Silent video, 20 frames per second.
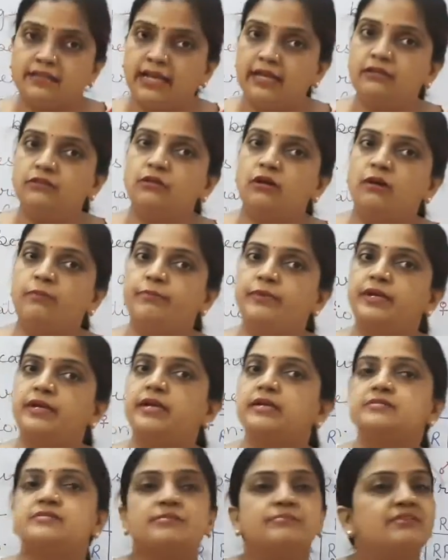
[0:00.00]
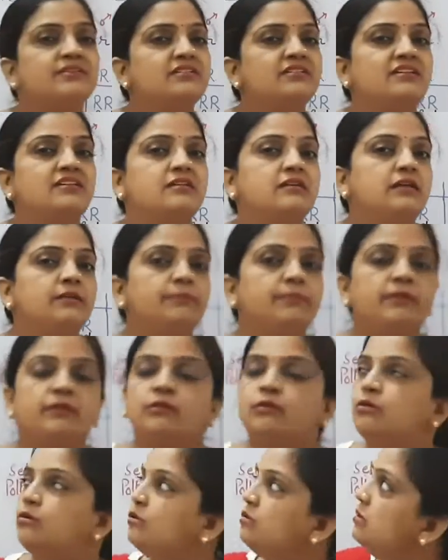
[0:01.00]
that topic is immediately
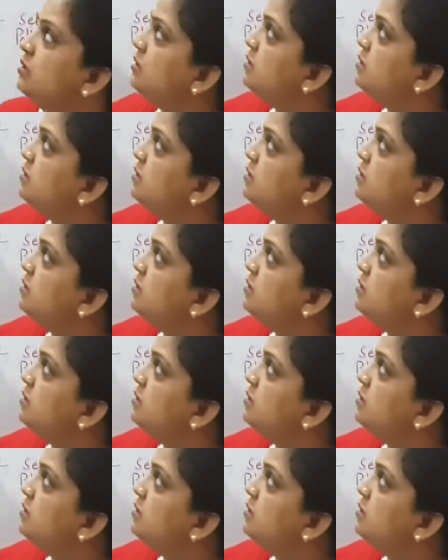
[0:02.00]
below